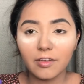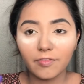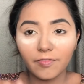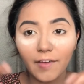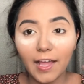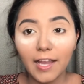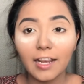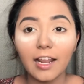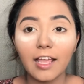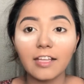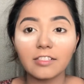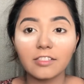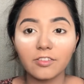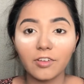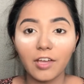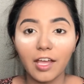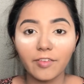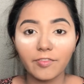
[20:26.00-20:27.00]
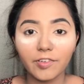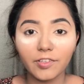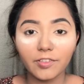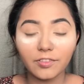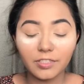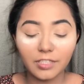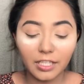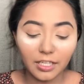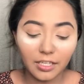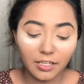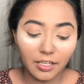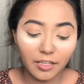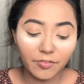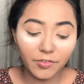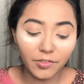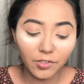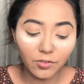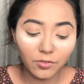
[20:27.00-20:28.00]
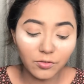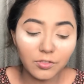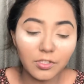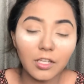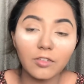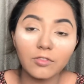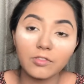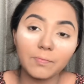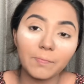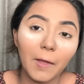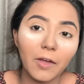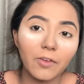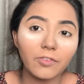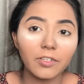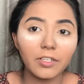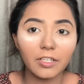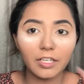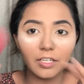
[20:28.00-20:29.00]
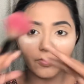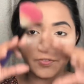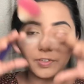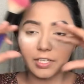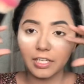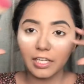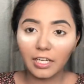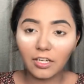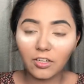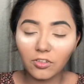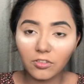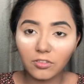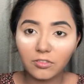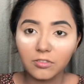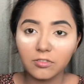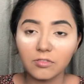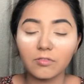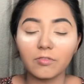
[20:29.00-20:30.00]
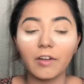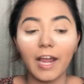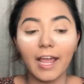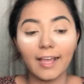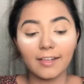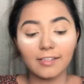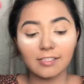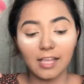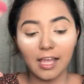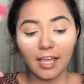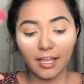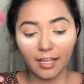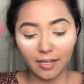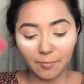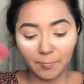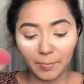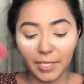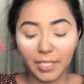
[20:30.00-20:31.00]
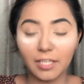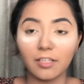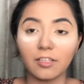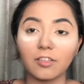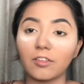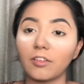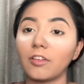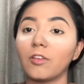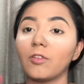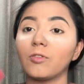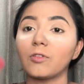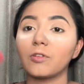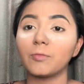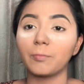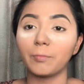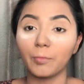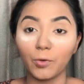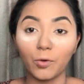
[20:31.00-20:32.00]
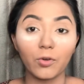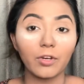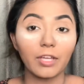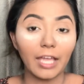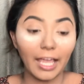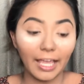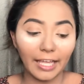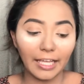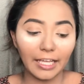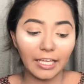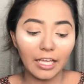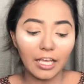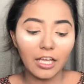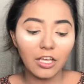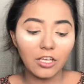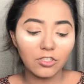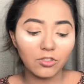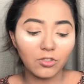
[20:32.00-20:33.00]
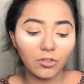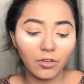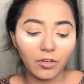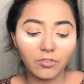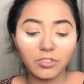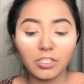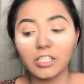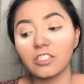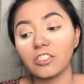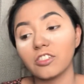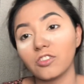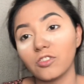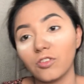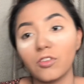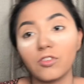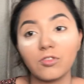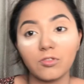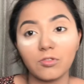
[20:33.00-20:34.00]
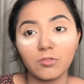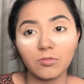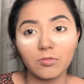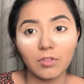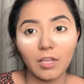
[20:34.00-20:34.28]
and fine lines you have on your skin, if you use a loose powder, it will get on those cracks and make it look more cakey. So I suggest not to do